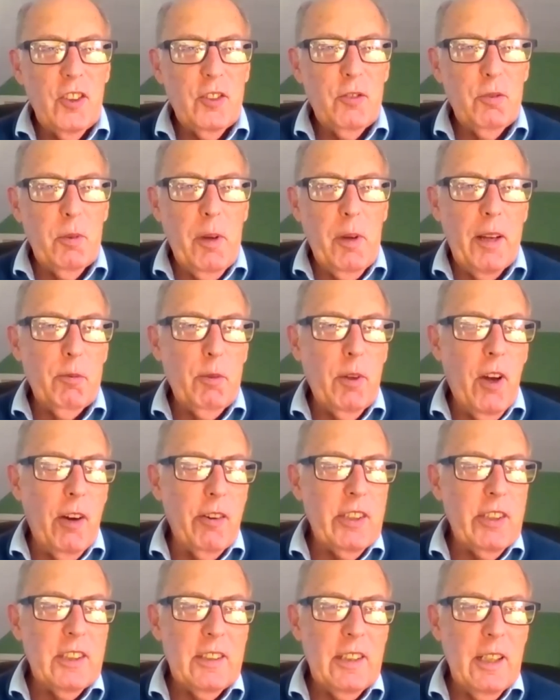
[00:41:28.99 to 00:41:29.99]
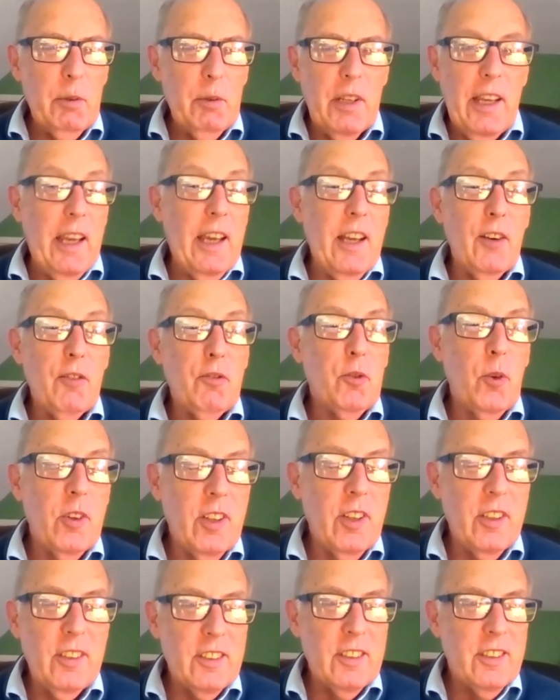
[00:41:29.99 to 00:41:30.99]
just remind, we always say we can't
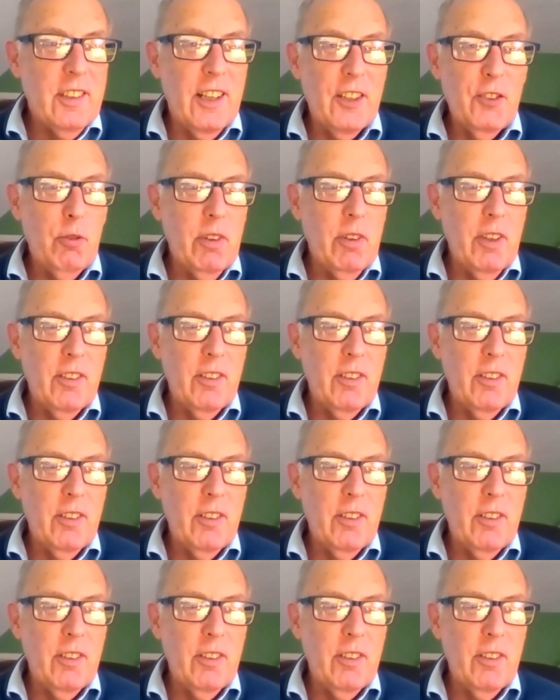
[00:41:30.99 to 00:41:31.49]
afford it in this country,